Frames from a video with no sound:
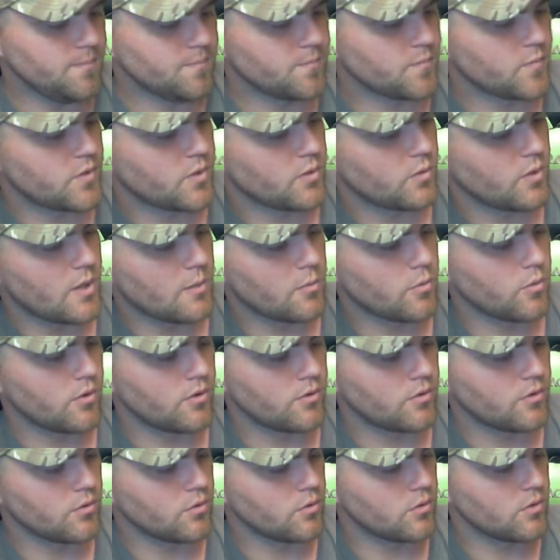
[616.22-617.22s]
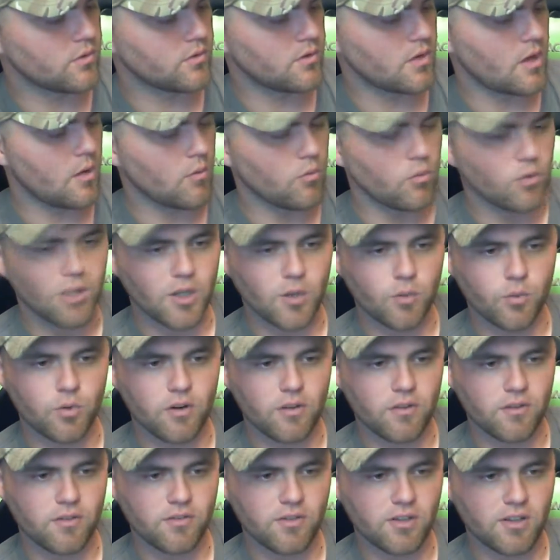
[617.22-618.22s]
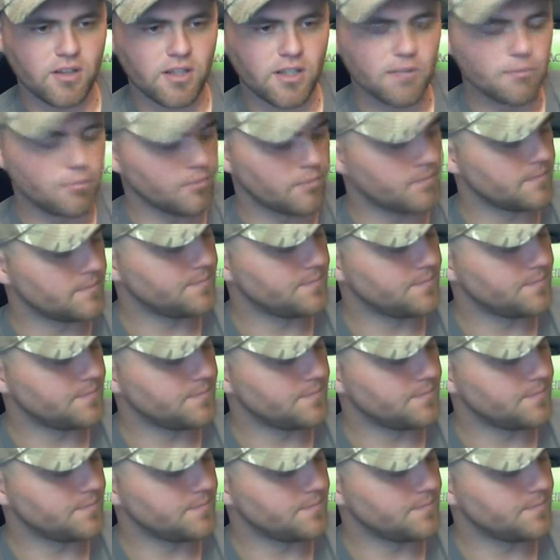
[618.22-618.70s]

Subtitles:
So what I'm going to do is I'm going to get rid of this clip,